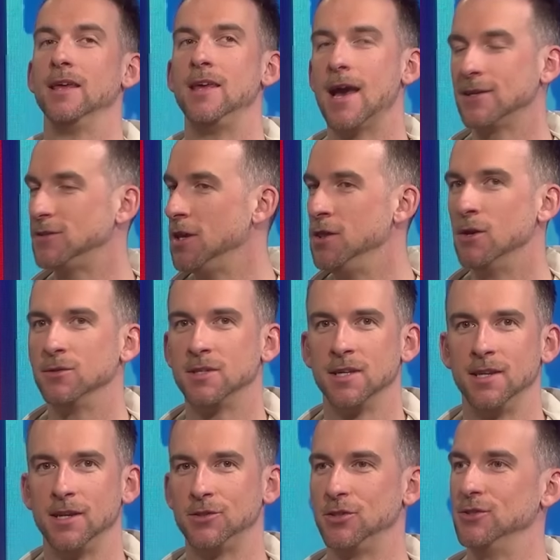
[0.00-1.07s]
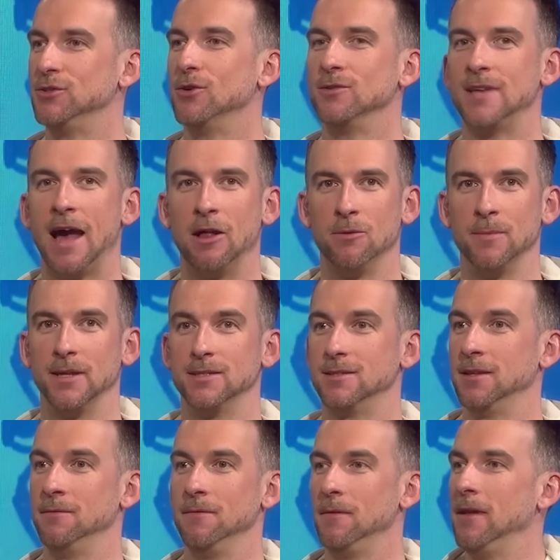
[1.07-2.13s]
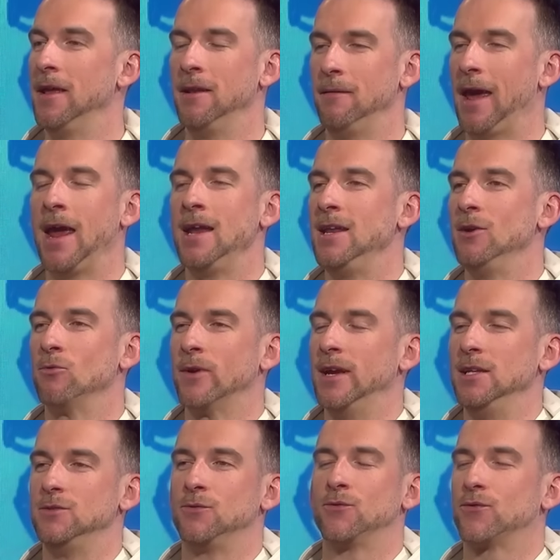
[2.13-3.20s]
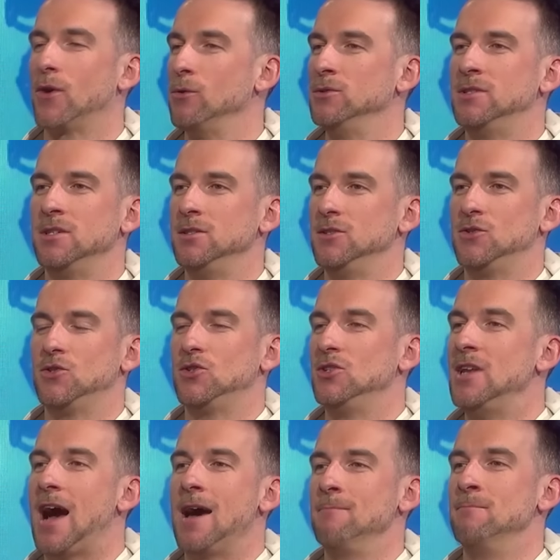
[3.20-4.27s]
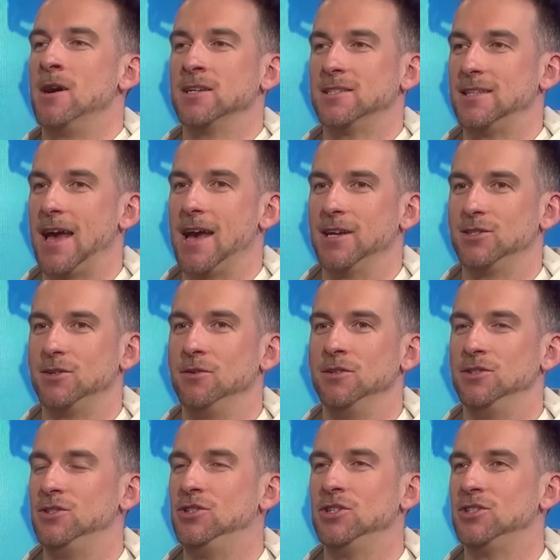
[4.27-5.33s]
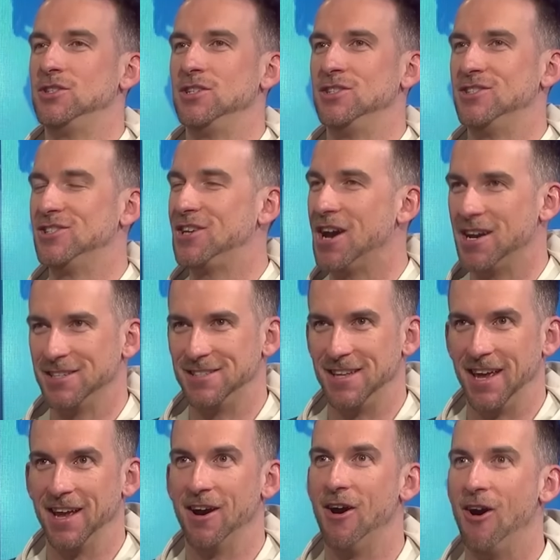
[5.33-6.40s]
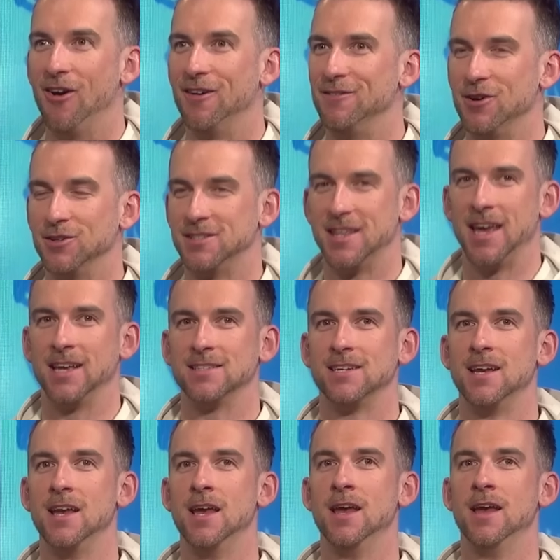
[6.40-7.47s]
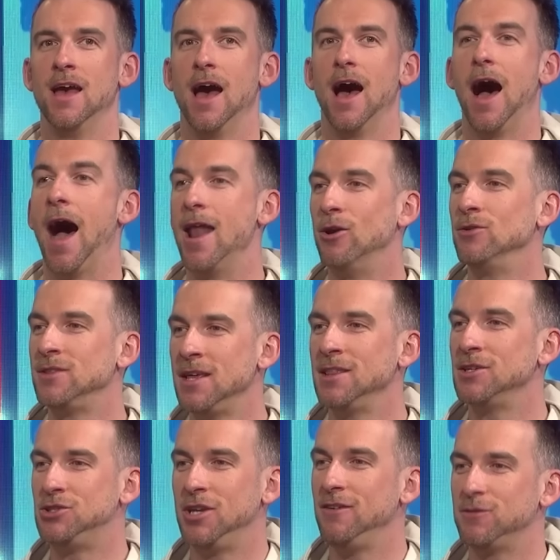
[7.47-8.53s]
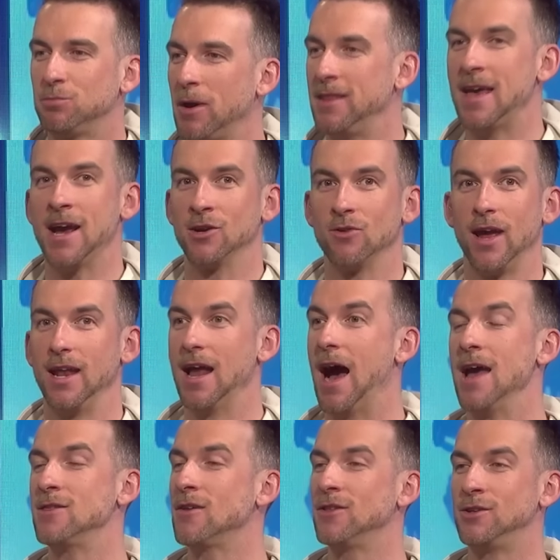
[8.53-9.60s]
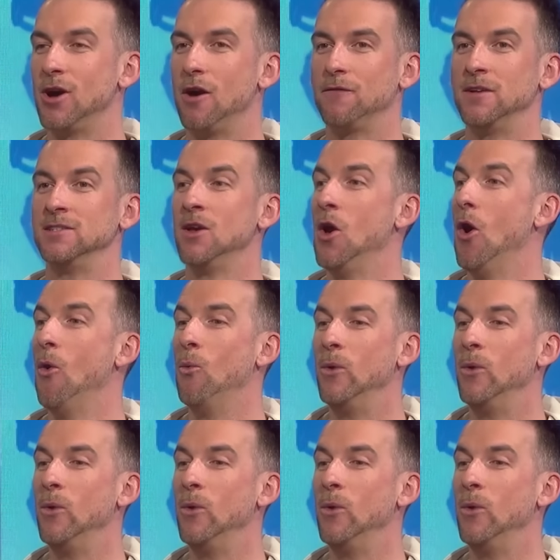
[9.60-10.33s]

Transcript: Yes, in those conditions, those elements, in, in Andy Reid's frozen snot mustache, oh, it was so just good. disgusting. so all good. of those things. Ew. I don't think the Chiefs played that great. I thought the Dolphins.